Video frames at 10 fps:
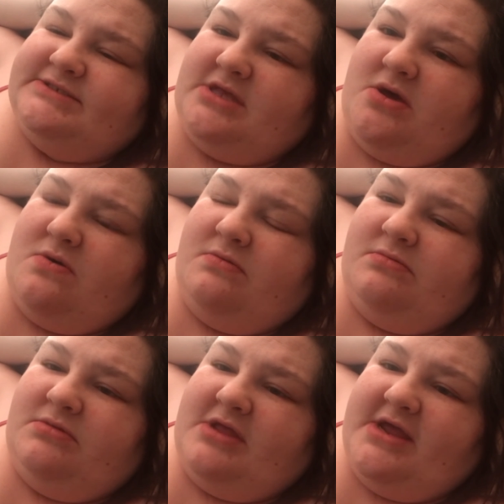So,
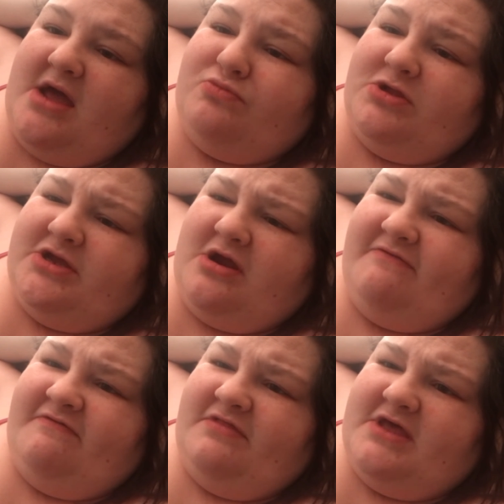like, I'm really
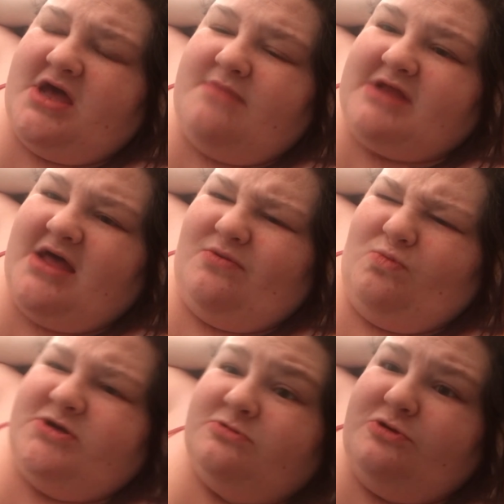grateful that I'm not
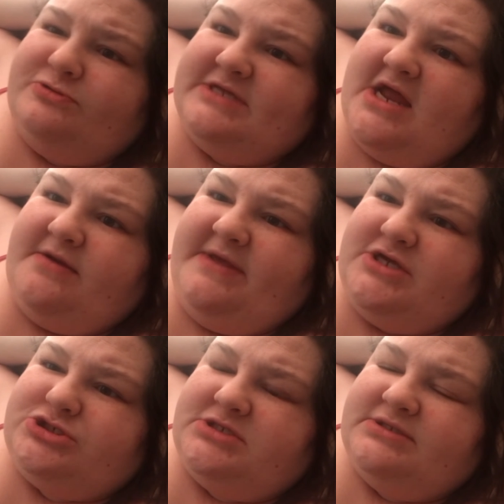one of those kind of
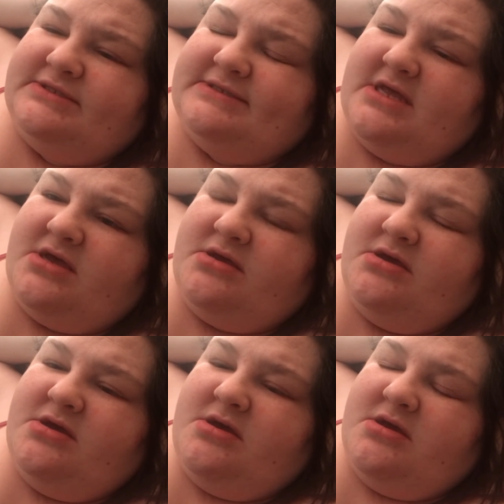patients that
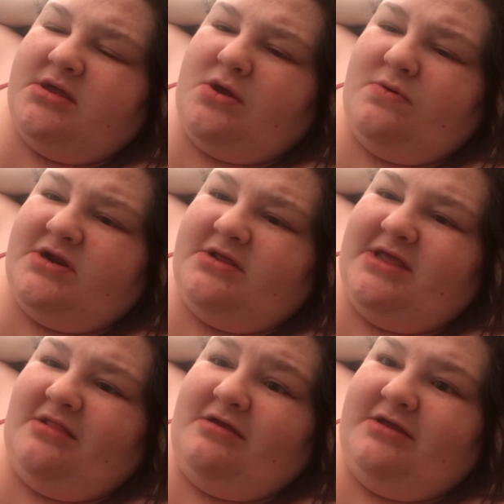go in and
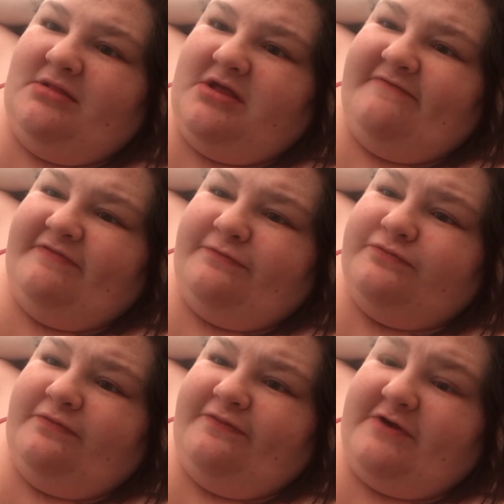get, like,
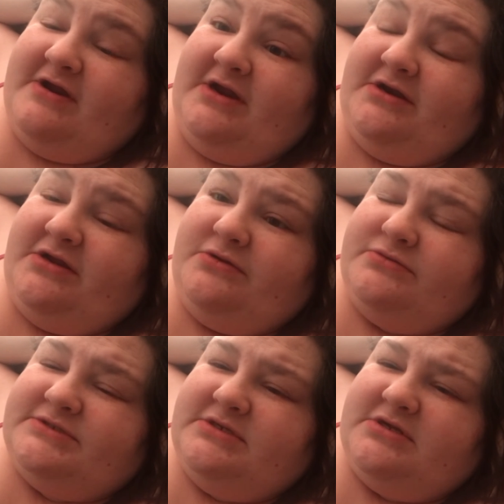life-threatening
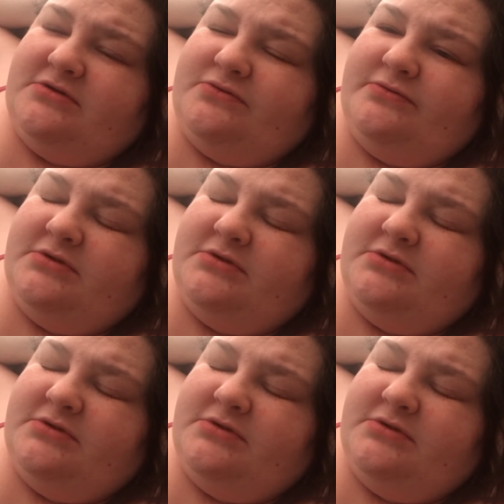news, you know?